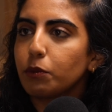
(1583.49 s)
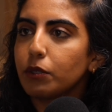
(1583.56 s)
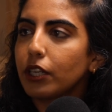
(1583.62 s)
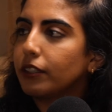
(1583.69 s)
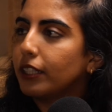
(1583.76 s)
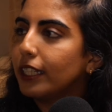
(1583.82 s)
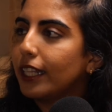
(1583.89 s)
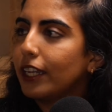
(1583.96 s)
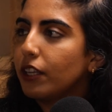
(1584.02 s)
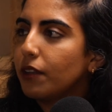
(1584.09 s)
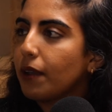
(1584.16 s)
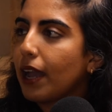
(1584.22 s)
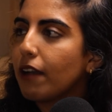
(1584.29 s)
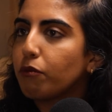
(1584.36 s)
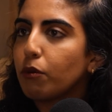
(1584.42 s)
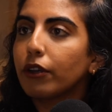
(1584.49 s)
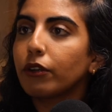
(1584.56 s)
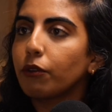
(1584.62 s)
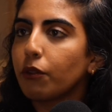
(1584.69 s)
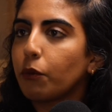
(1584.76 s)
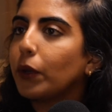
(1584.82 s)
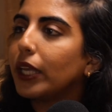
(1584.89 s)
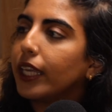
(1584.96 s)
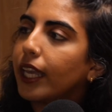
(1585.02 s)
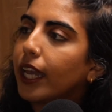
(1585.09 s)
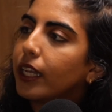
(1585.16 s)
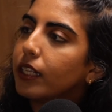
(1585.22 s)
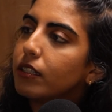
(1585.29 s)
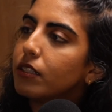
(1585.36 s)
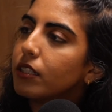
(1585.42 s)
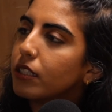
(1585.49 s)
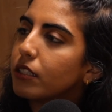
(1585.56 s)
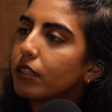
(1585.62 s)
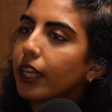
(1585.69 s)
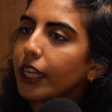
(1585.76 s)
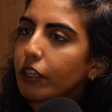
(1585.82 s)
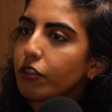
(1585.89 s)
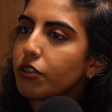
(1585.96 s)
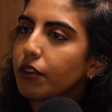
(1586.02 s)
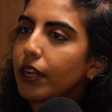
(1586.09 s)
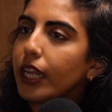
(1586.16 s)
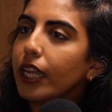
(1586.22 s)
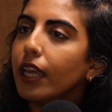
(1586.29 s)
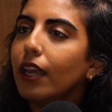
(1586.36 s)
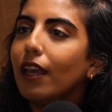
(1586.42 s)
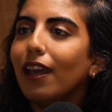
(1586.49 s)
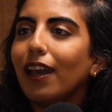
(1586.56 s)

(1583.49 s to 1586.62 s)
would only let you have one on the weekend as a treat.